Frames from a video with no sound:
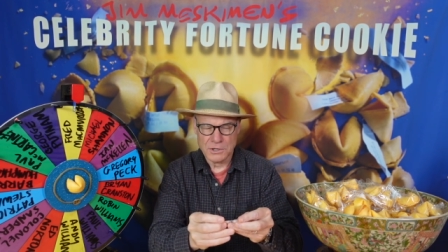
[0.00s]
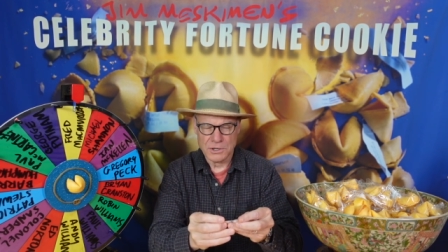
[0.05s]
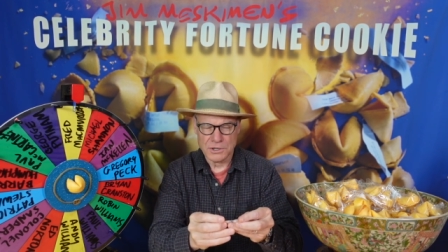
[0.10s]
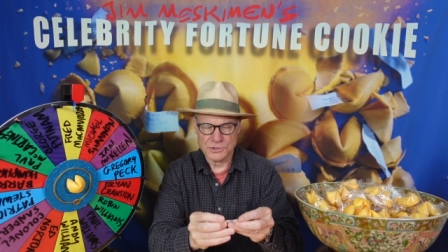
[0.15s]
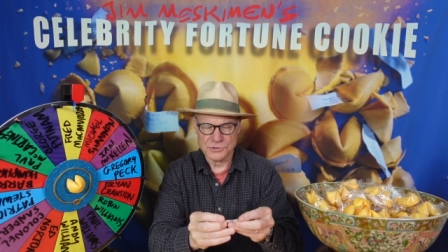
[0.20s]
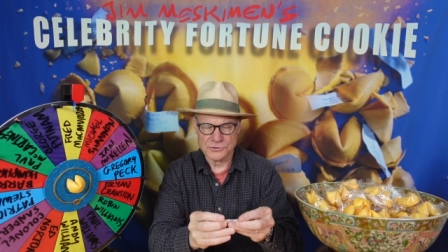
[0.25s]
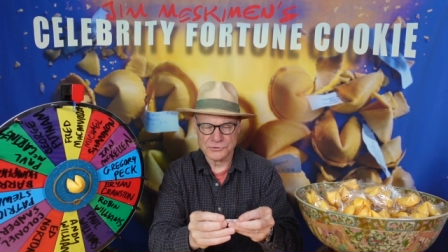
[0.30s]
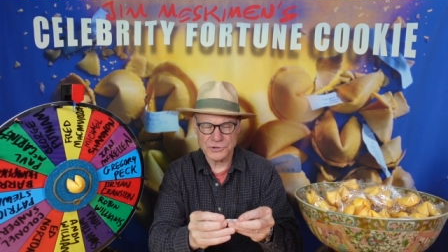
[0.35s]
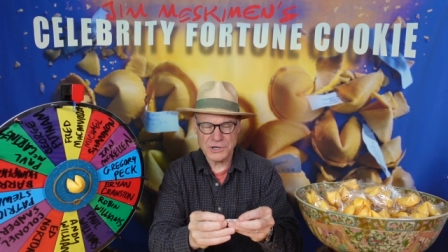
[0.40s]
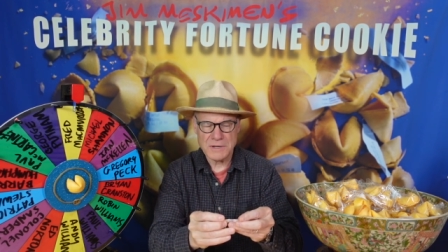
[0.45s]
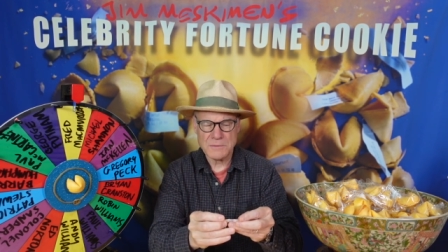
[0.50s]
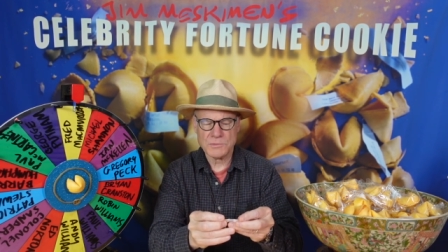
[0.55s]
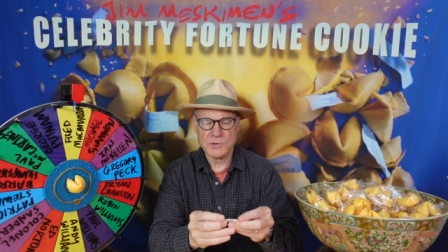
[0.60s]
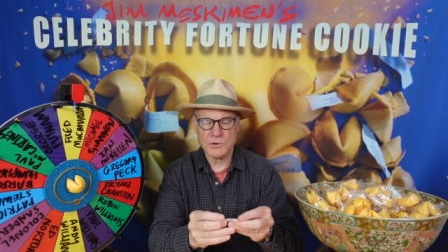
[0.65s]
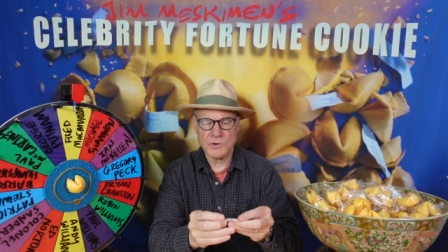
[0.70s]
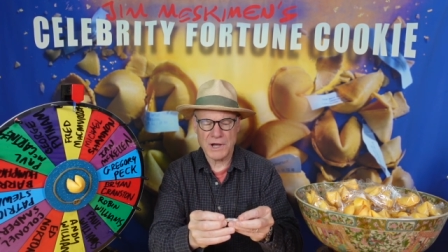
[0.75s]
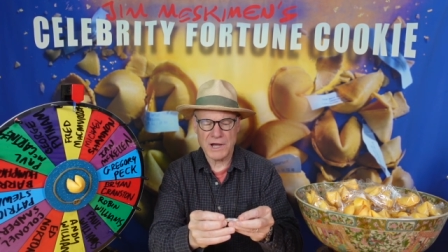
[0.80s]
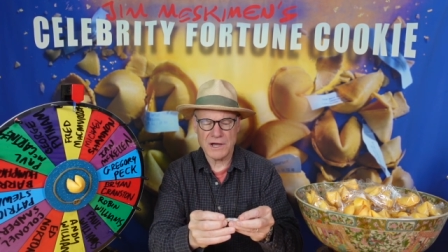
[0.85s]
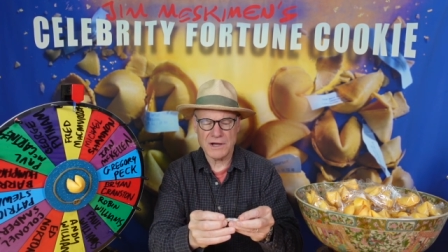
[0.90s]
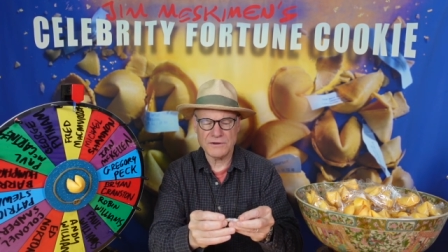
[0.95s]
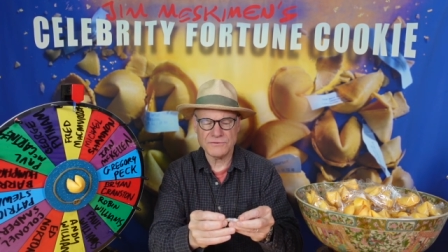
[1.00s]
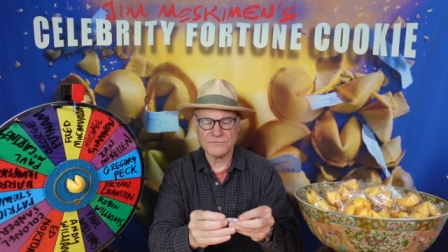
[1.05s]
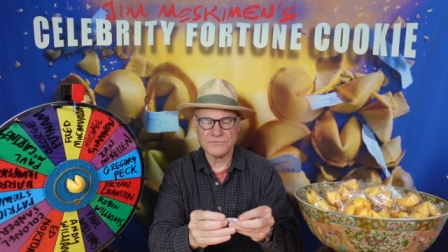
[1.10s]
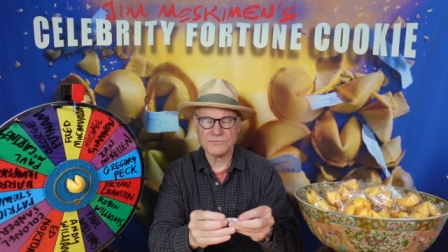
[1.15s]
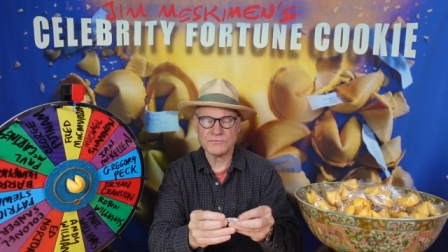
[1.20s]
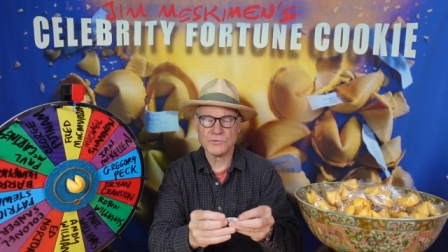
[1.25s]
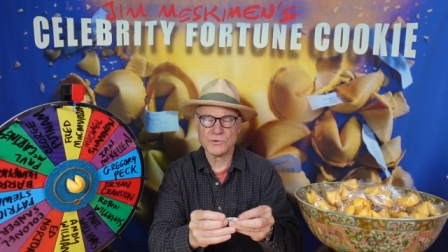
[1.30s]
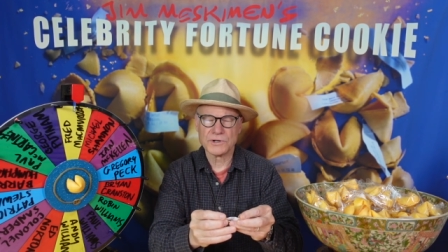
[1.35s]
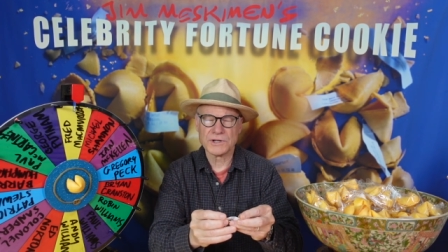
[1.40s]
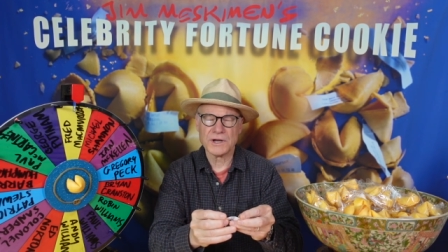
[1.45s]
A dream you have
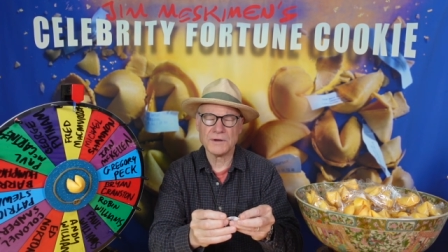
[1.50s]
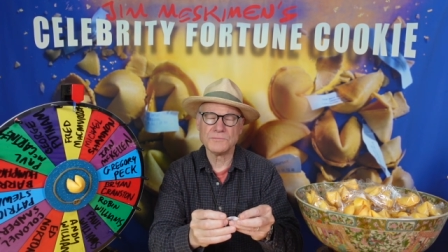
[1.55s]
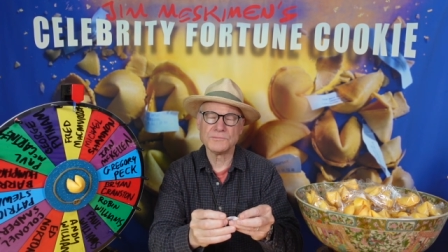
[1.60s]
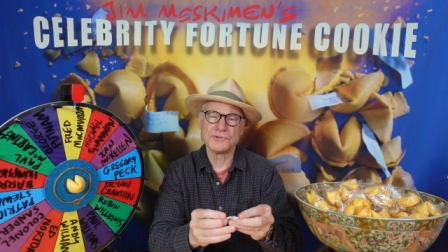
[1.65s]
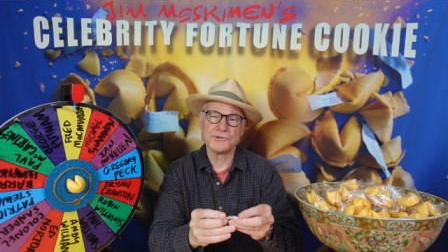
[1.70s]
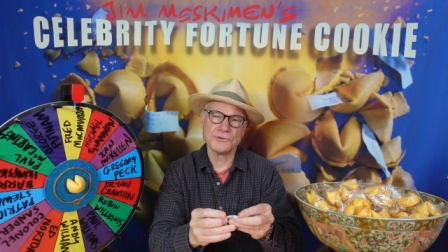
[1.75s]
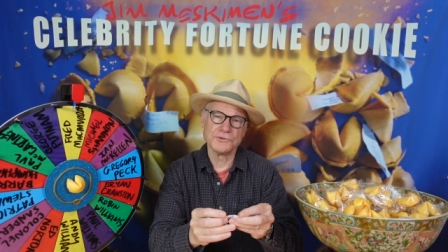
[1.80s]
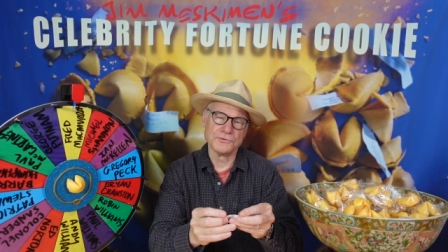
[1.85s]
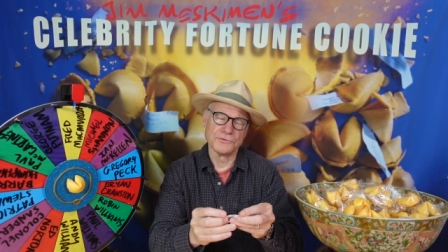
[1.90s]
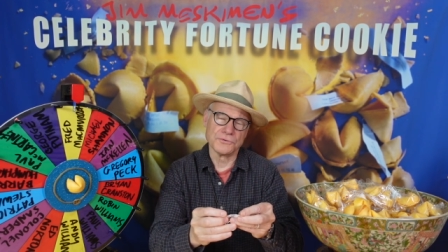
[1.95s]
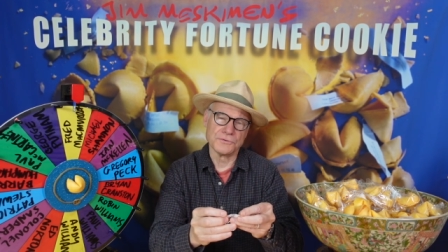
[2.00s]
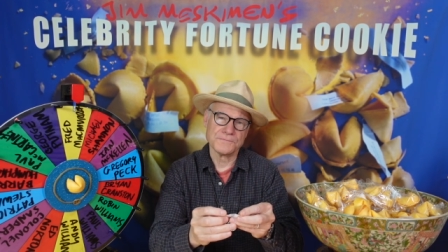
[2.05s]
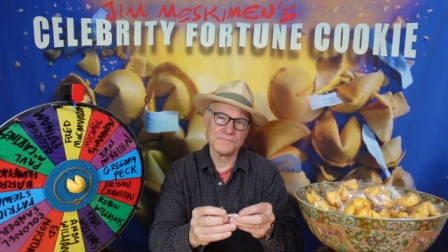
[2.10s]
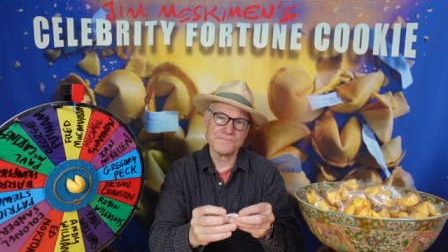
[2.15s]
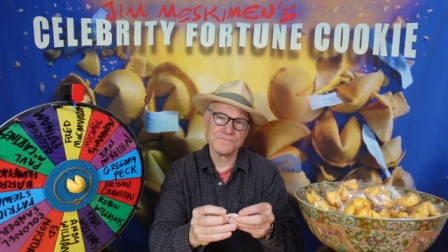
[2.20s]
will come true.